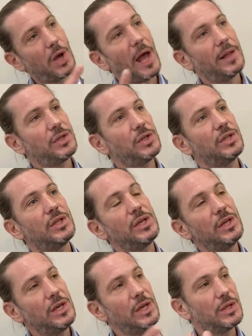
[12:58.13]

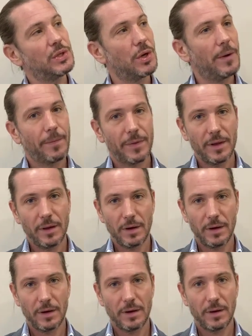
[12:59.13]
entity is
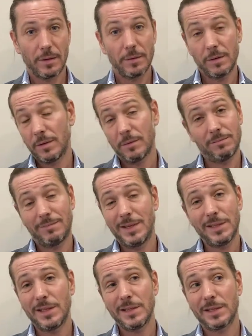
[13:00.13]

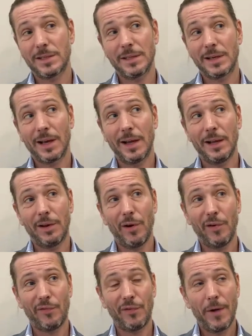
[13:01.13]
this is kind
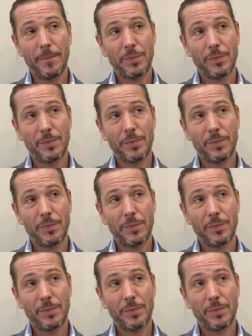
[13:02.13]
of